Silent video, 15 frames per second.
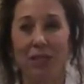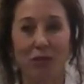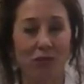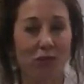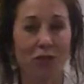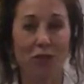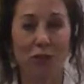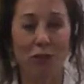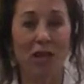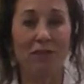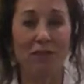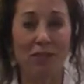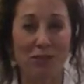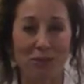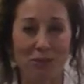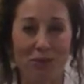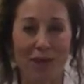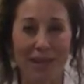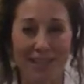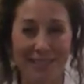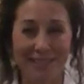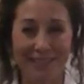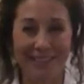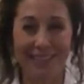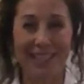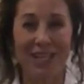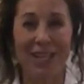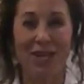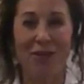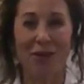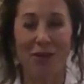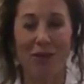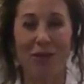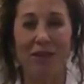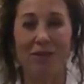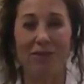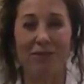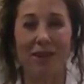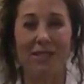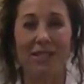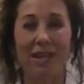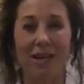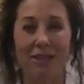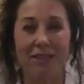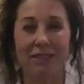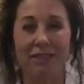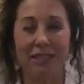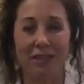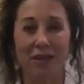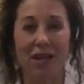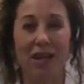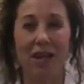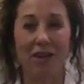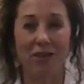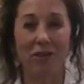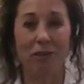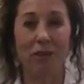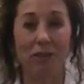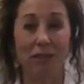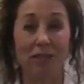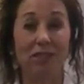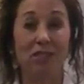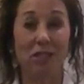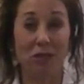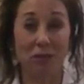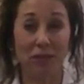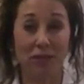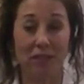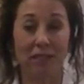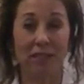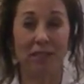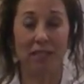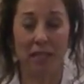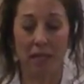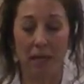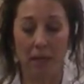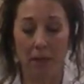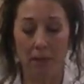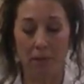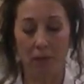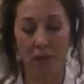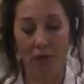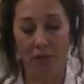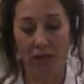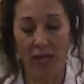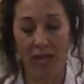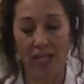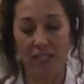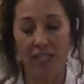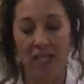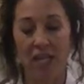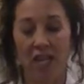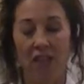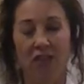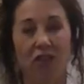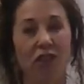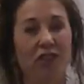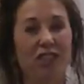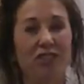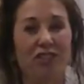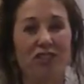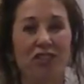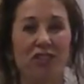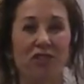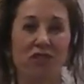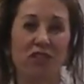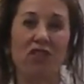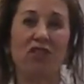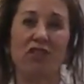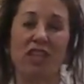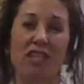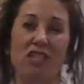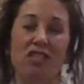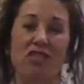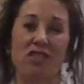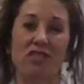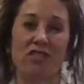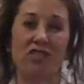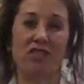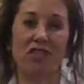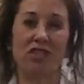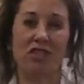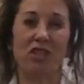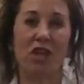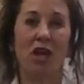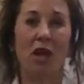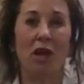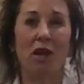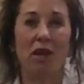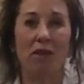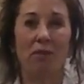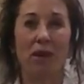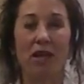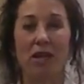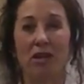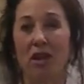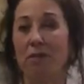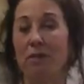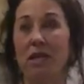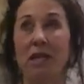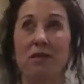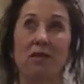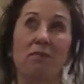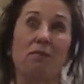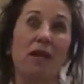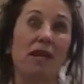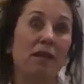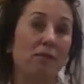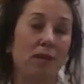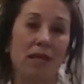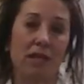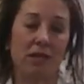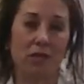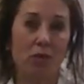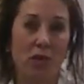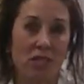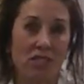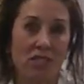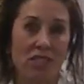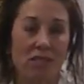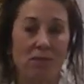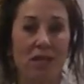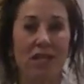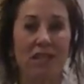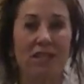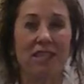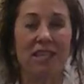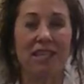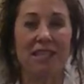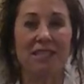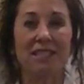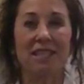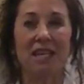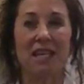so you don't have any surprises. We want to find out, how the building's doing on that. So these are just a few things to consider in buying condominiums. There's many, many questions, many things,